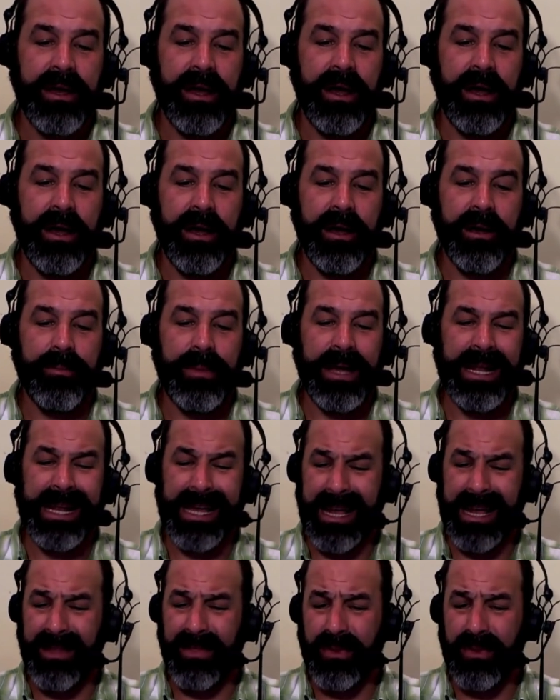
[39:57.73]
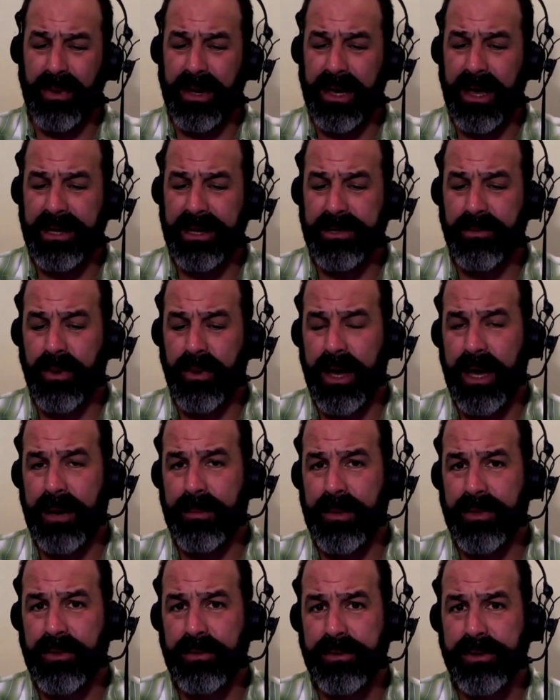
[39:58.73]
um, and again three gigs of RAM
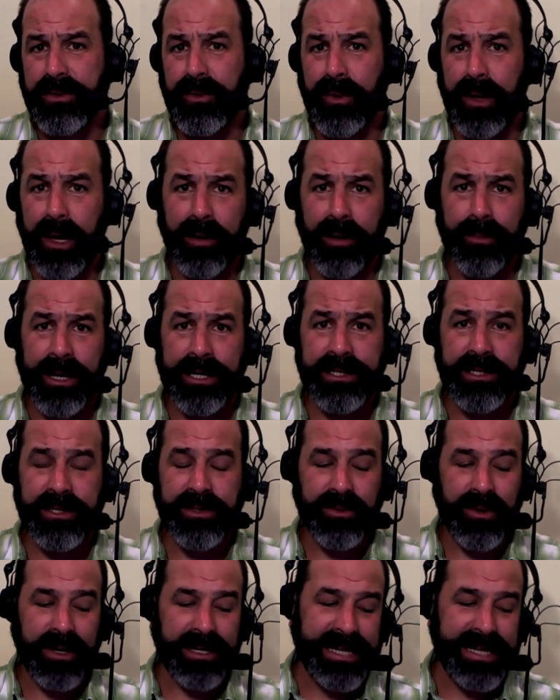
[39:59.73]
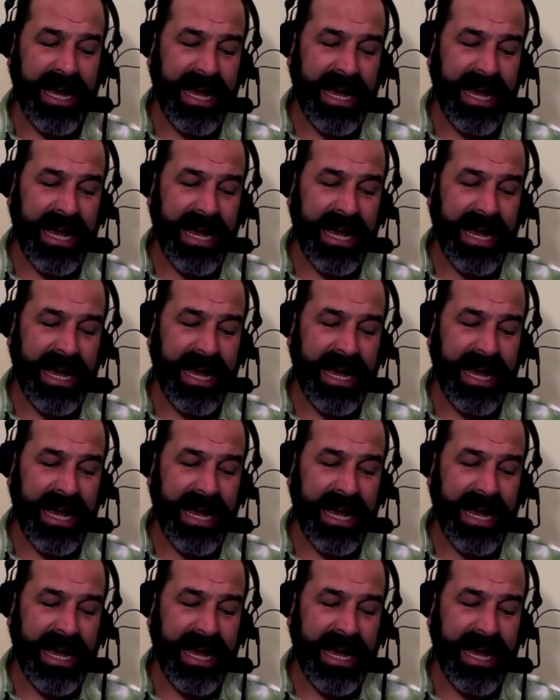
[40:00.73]
and 32 gigabytes of storage.